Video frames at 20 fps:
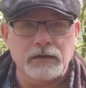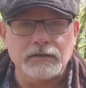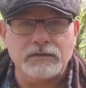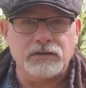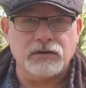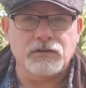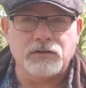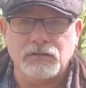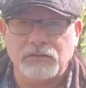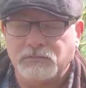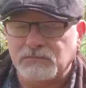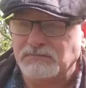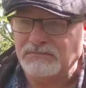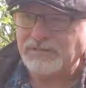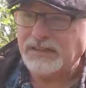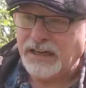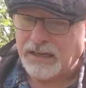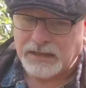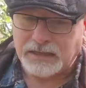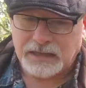So
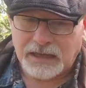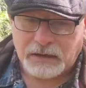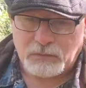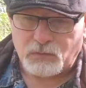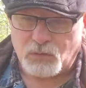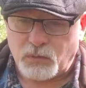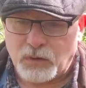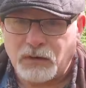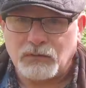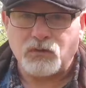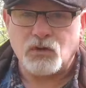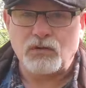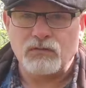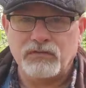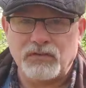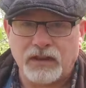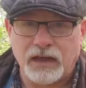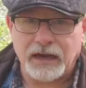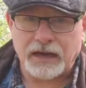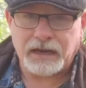yeah, it was well known
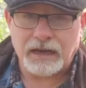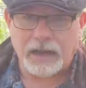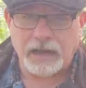for that.